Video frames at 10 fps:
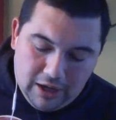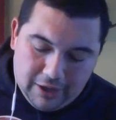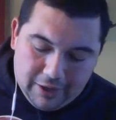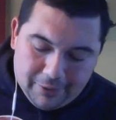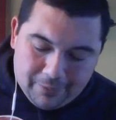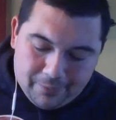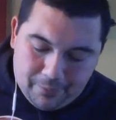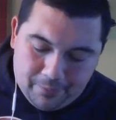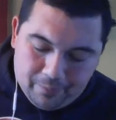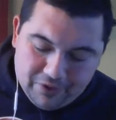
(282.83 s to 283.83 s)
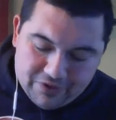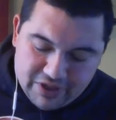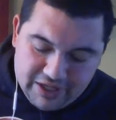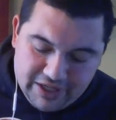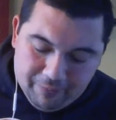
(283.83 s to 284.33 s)
Let's
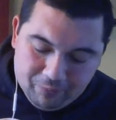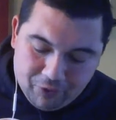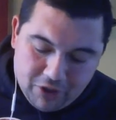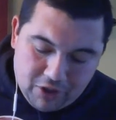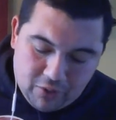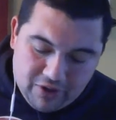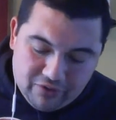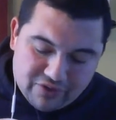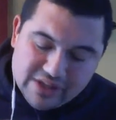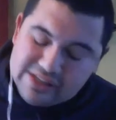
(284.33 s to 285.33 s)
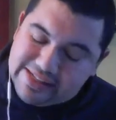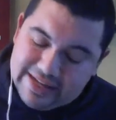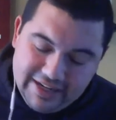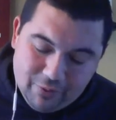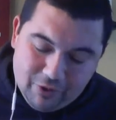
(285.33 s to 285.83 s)
see. We have
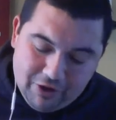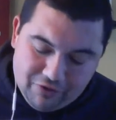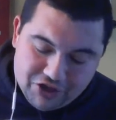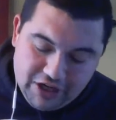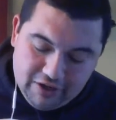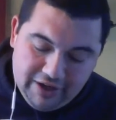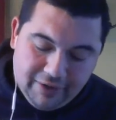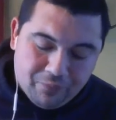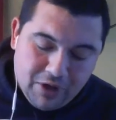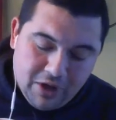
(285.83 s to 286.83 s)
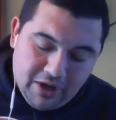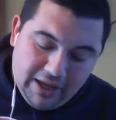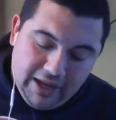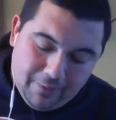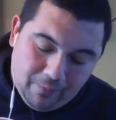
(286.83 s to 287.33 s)
delegating, we have sharing.
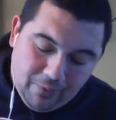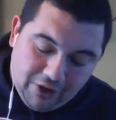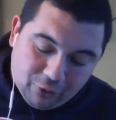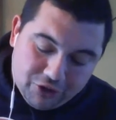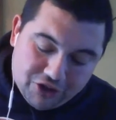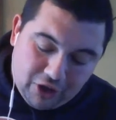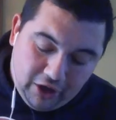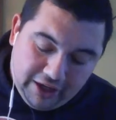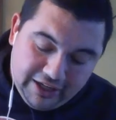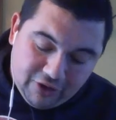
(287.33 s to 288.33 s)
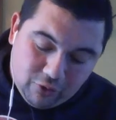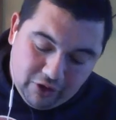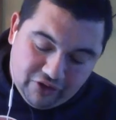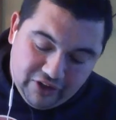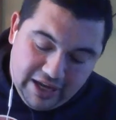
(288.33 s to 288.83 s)
Okay. As we start getting
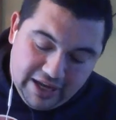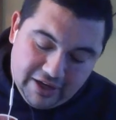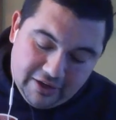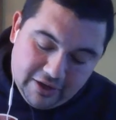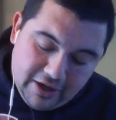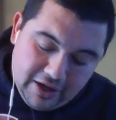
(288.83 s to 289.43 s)
towards the end,